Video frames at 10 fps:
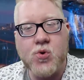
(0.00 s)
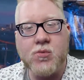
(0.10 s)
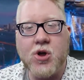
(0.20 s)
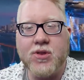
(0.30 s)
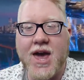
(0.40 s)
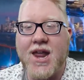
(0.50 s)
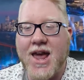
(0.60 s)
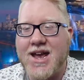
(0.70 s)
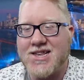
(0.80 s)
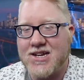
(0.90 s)
one we only had
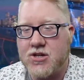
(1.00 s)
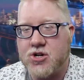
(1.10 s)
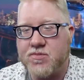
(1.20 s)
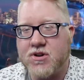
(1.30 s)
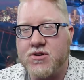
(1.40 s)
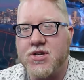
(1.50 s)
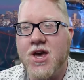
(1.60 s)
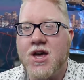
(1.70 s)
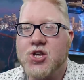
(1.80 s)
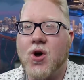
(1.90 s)
ASL interpreters,
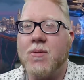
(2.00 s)
so